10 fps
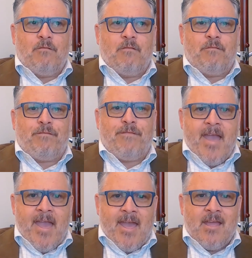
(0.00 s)

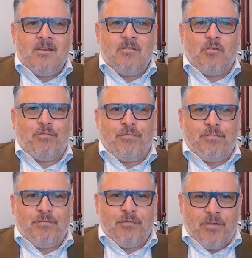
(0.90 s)
fan the
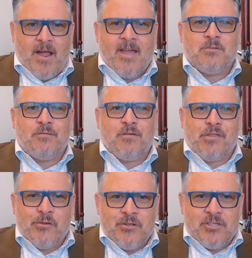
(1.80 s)
flames of
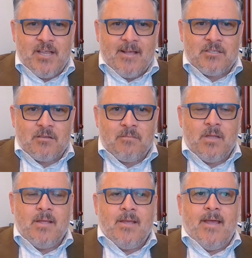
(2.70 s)

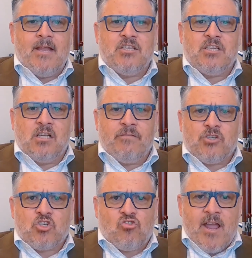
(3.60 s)
enthusiasm and deliver
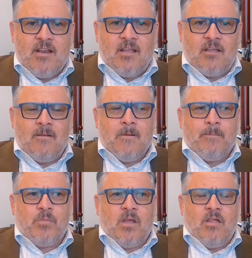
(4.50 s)
training
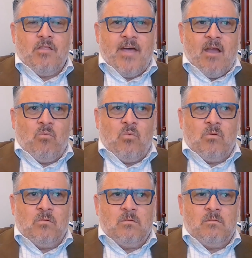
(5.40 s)
that
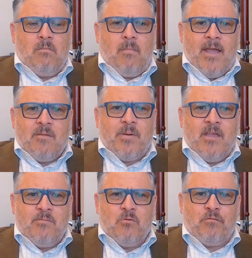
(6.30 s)
will make
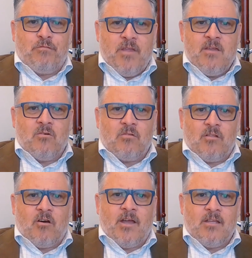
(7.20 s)
people feel
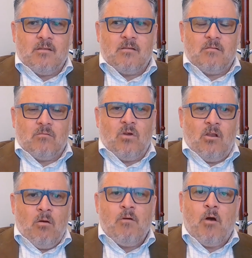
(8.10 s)
like,
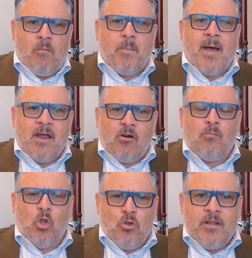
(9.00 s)
well,
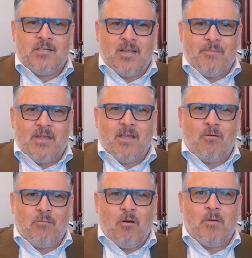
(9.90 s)
I'm learning something here.
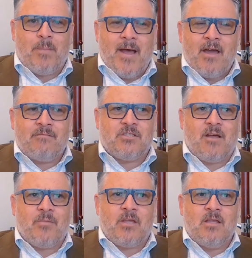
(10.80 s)
I'm a part of
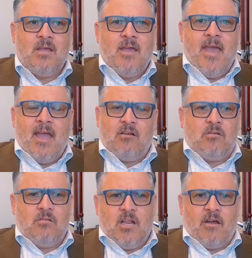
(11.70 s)
something. And,
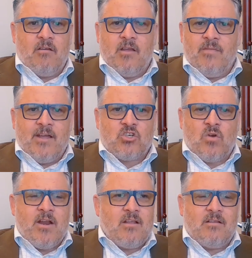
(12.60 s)
and that
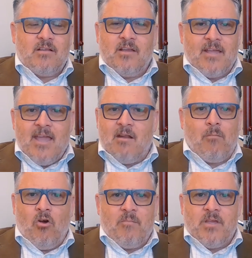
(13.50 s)
training, again, it
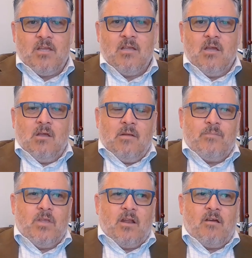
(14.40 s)
might be,
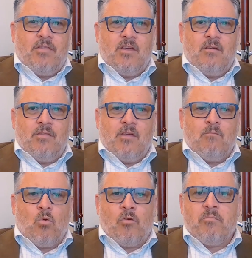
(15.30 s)
the
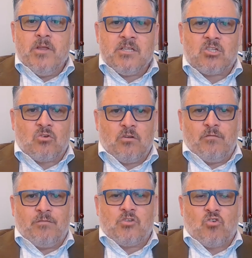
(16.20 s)
more
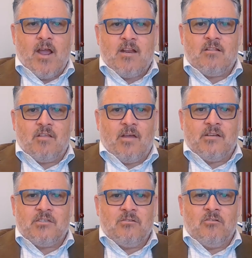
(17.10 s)
administrative training that they
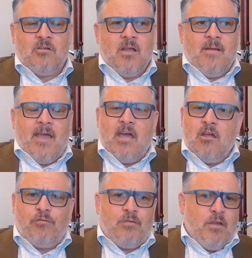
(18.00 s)
do. And
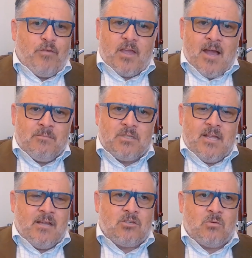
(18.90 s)
if it comes
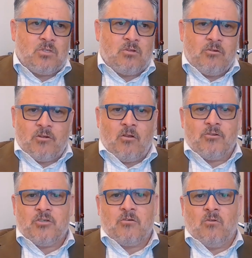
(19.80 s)
down to a
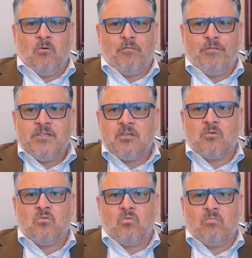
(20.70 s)
psychological or
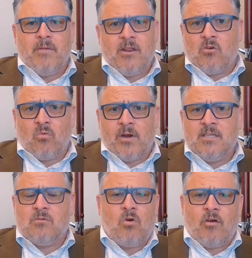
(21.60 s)
physical medical
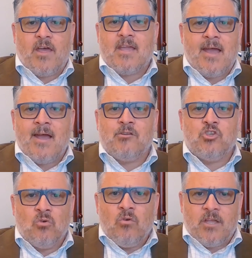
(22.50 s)
reason why they can't
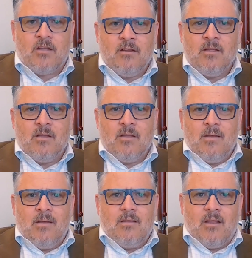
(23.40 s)
join,
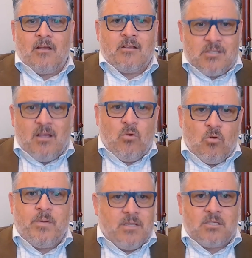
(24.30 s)
because there will
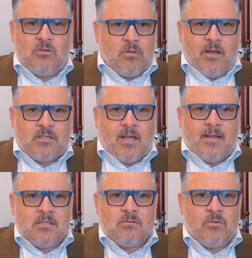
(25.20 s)
be still those
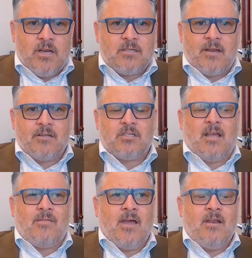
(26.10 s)
cases, we need to
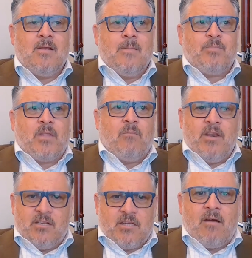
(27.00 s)
understand that and we
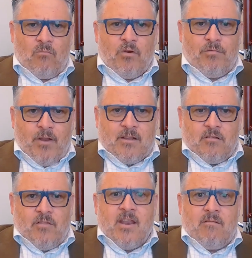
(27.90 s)
need to reflect
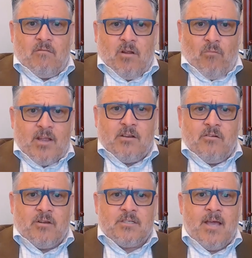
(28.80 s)
on that and
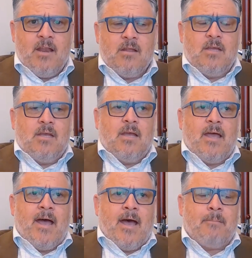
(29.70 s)
recognise that.
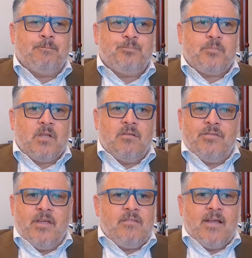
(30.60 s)
But
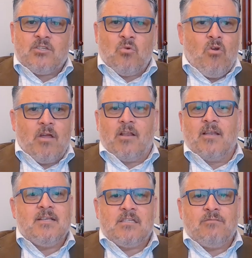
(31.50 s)
then that's all right. At
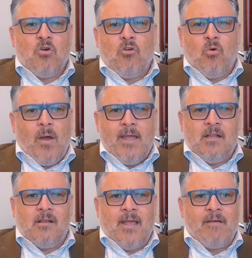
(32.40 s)
least they've gone
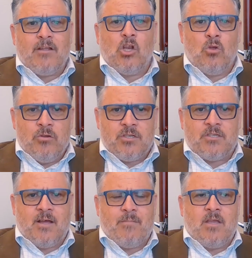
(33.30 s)
away having learned
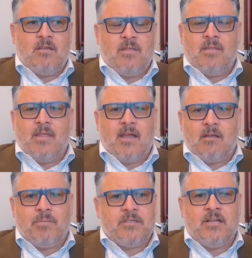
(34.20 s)
something, and that they
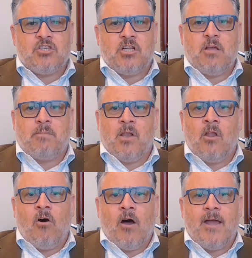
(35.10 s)
could potentially
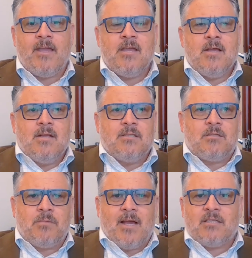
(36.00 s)
apply
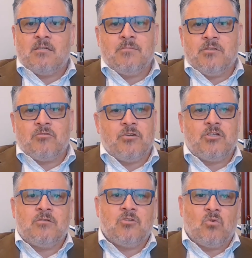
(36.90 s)
some customs and
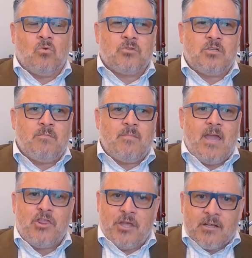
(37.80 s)
traditions or some
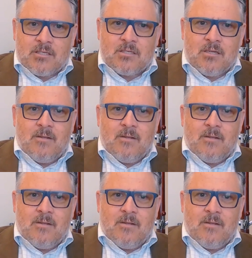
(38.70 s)
ethics